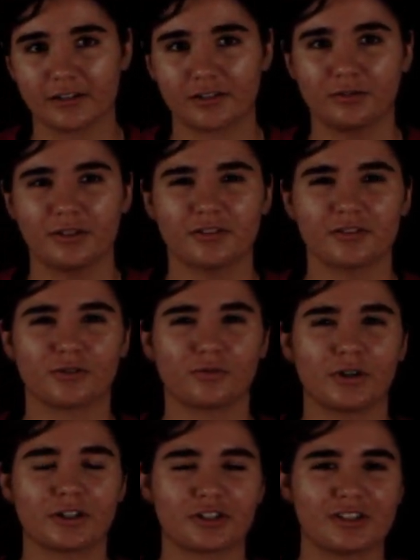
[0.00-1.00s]
So these are the
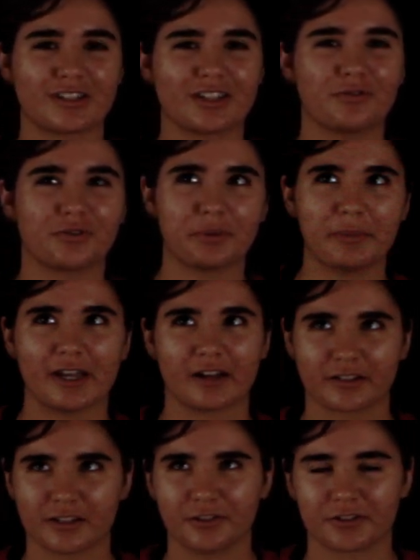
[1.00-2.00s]
questions that you want to be
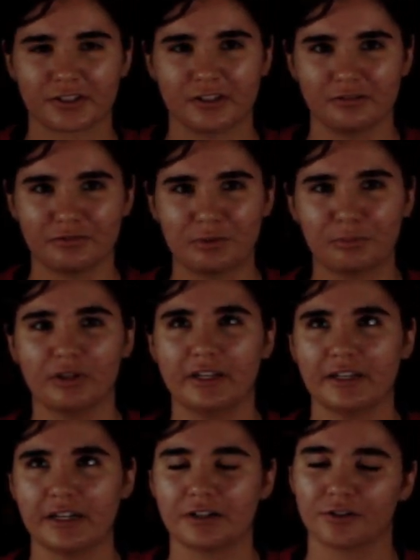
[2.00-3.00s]
asking yourself and
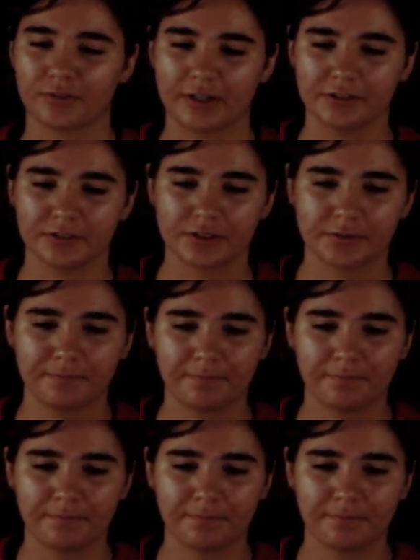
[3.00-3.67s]
planning around.